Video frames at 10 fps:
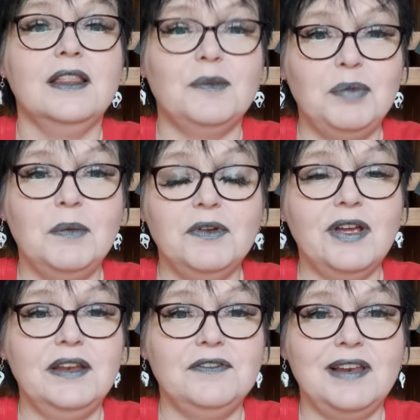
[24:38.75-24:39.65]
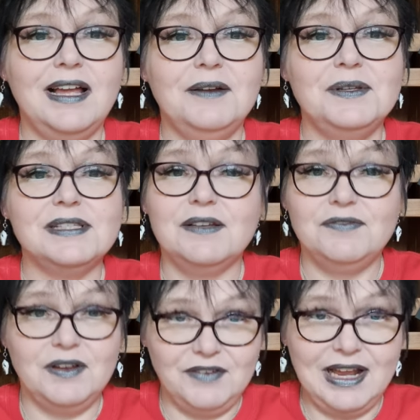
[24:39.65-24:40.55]
The pomegranate flowers have
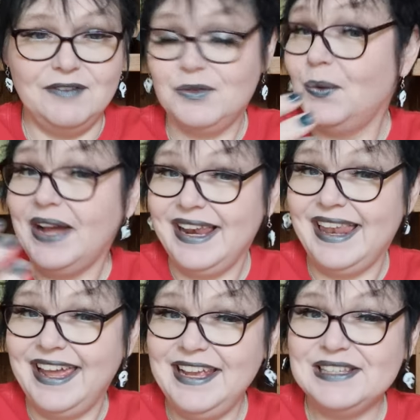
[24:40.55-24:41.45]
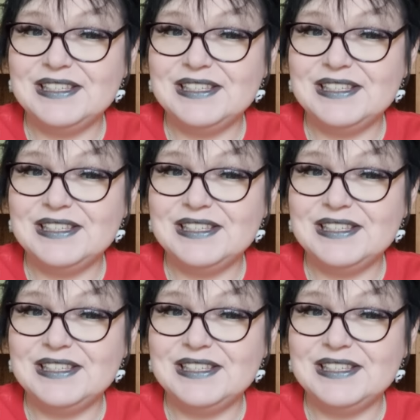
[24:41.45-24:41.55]
arrived quite late,